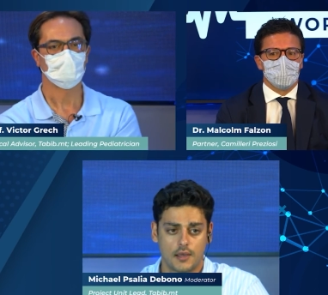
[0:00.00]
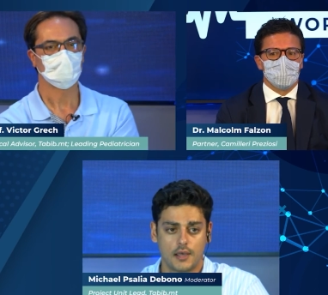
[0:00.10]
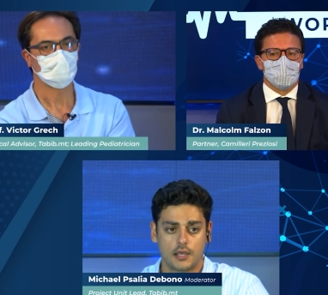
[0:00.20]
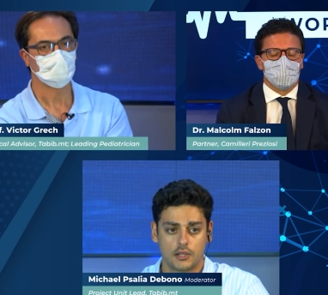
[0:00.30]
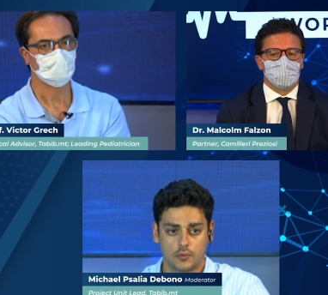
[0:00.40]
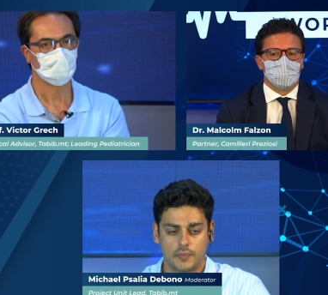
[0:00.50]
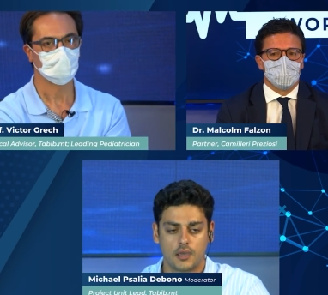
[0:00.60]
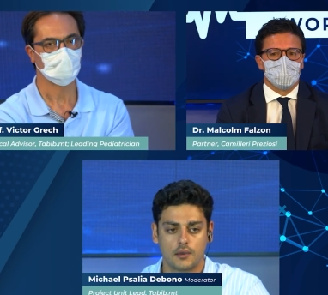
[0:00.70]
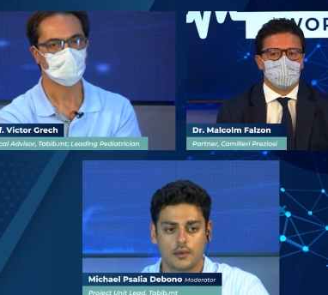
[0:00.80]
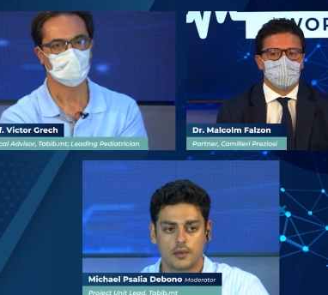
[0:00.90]
Speaker 1: uh, you know,
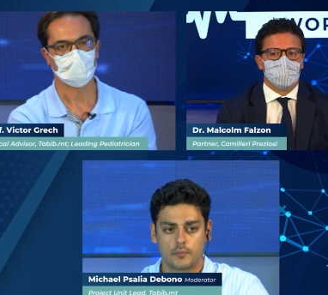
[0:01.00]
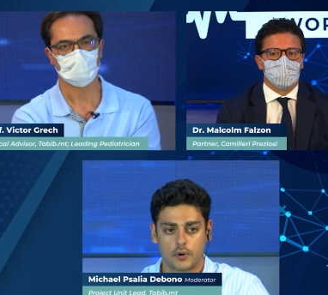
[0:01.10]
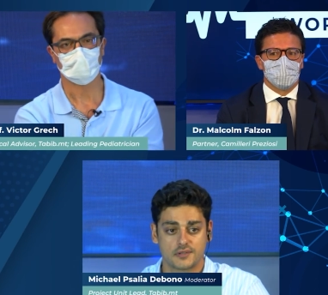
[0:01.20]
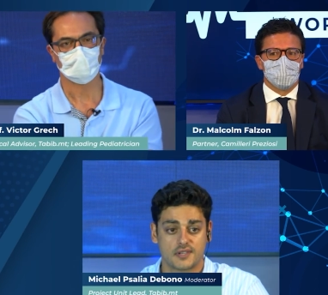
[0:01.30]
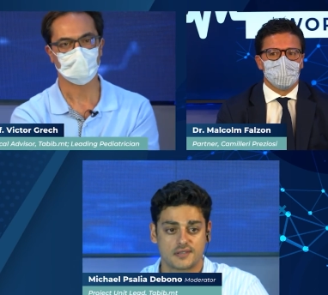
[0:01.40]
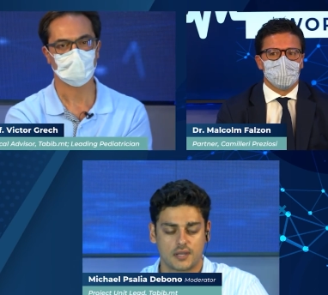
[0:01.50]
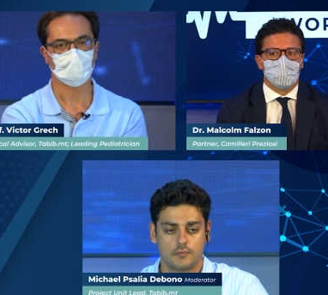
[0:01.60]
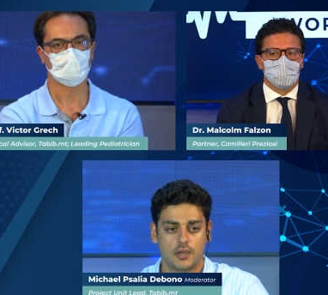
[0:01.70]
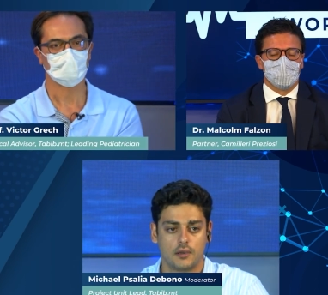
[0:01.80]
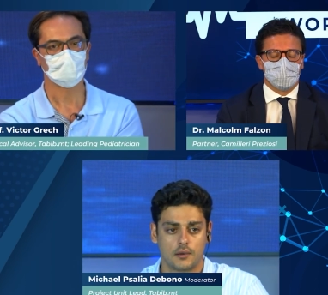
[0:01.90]
being processed
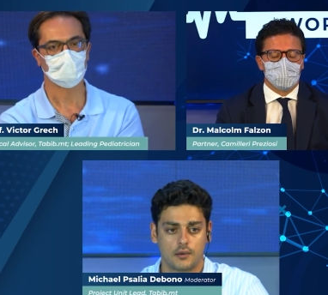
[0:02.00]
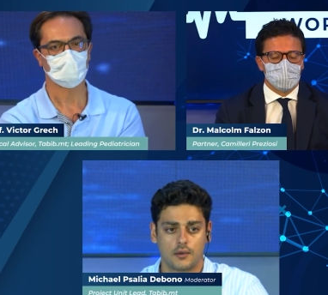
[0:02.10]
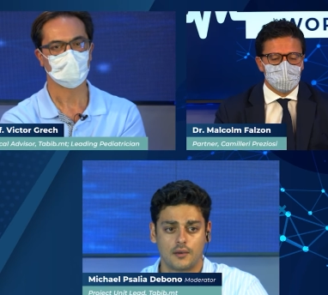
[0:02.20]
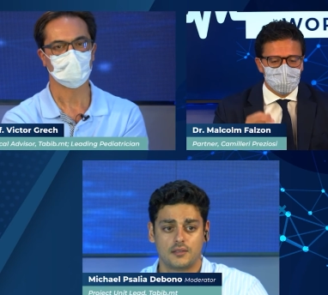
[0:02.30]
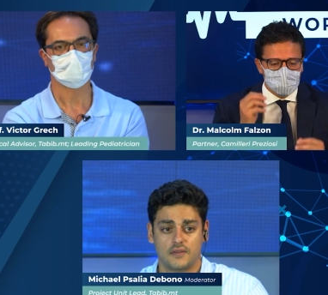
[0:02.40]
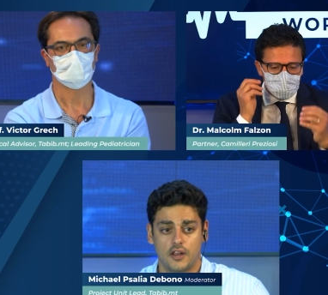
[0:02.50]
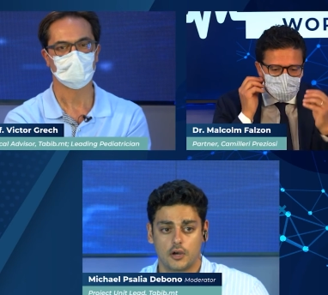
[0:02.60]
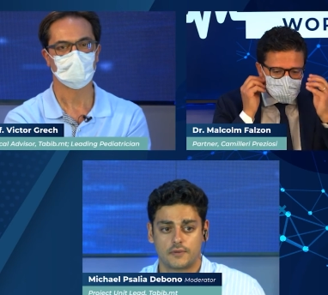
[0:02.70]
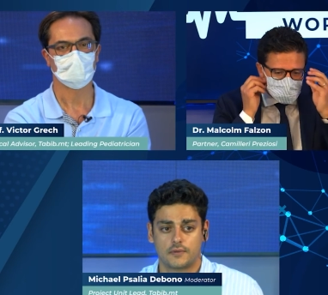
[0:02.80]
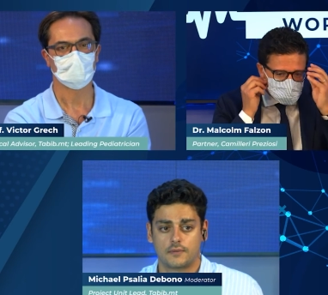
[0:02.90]
and being developed?